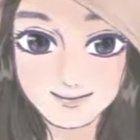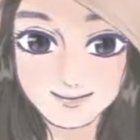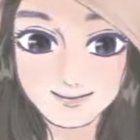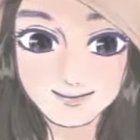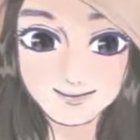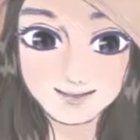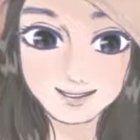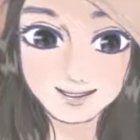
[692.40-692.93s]

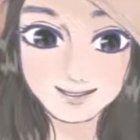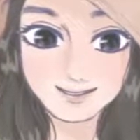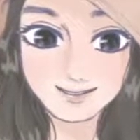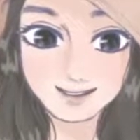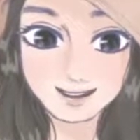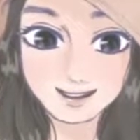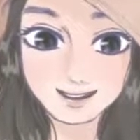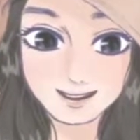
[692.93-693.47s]
Wait, what?
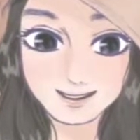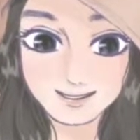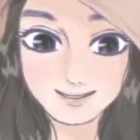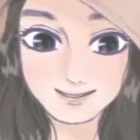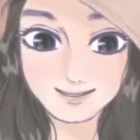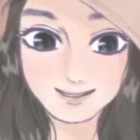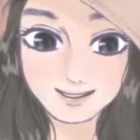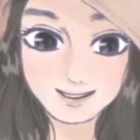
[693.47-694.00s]
The heck?
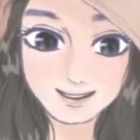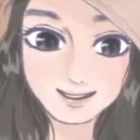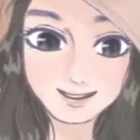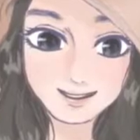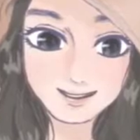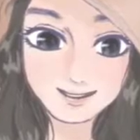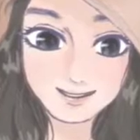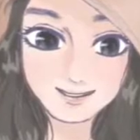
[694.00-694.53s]

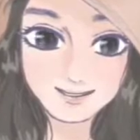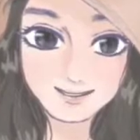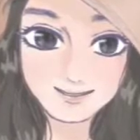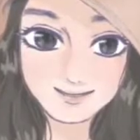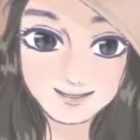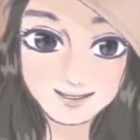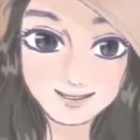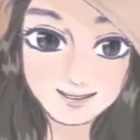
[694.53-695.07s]
Okay.
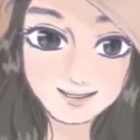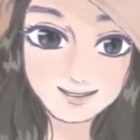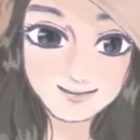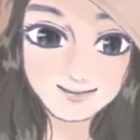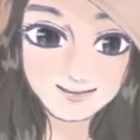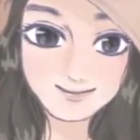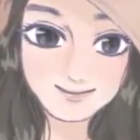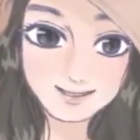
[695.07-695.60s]

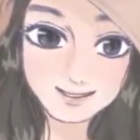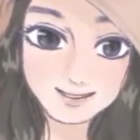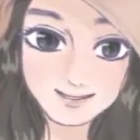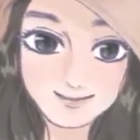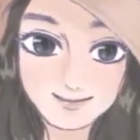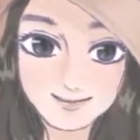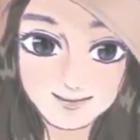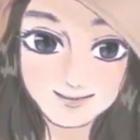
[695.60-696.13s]
We need to...
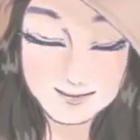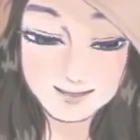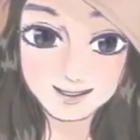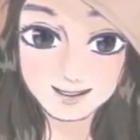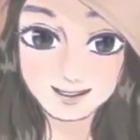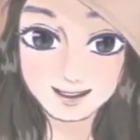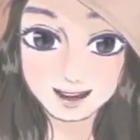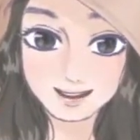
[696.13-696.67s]
Oh, wait, wait,
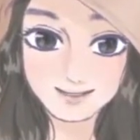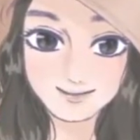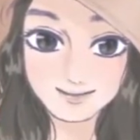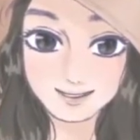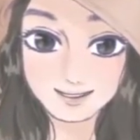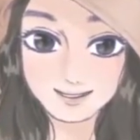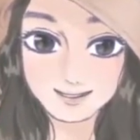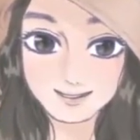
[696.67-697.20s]
it's
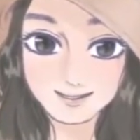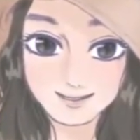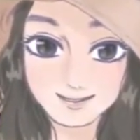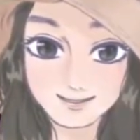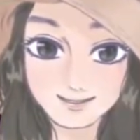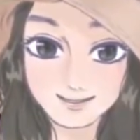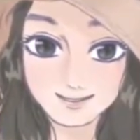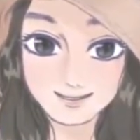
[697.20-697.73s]
Catherine!
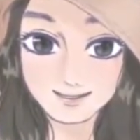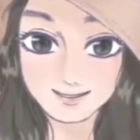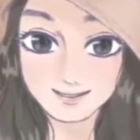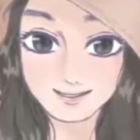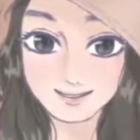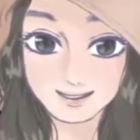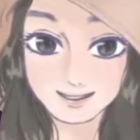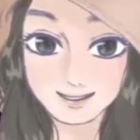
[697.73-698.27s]

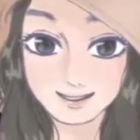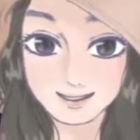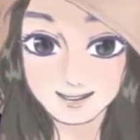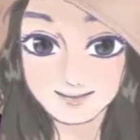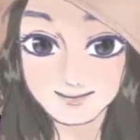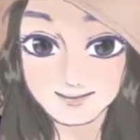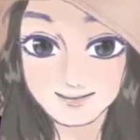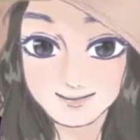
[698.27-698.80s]
There you
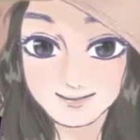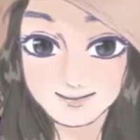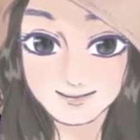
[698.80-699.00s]
go.